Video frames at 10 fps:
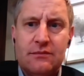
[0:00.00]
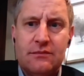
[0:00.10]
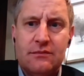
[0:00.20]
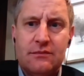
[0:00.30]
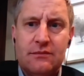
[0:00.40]

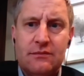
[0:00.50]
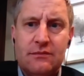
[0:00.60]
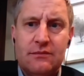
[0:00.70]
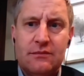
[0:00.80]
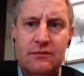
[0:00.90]

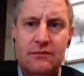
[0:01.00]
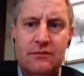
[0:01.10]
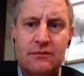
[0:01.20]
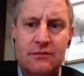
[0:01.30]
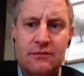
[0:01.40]

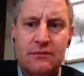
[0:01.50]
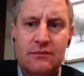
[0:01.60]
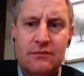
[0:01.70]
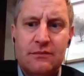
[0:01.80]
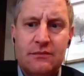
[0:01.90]

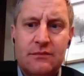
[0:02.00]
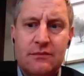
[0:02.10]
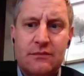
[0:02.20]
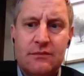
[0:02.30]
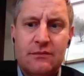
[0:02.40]

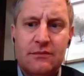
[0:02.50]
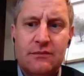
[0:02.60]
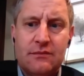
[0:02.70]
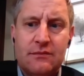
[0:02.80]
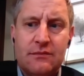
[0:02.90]

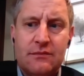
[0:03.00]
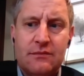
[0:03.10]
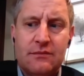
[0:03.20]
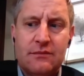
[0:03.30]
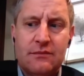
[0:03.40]

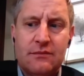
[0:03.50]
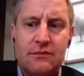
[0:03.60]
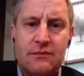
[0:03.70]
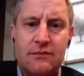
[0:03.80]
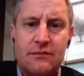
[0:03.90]

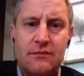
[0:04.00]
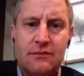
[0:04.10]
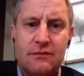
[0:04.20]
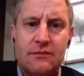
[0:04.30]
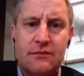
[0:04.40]

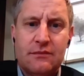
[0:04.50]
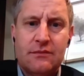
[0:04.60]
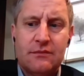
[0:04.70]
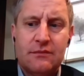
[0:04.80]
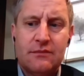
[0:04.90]

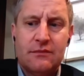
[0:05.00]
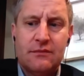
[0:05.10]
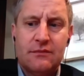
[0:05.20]
No words are spoken by the person on screen.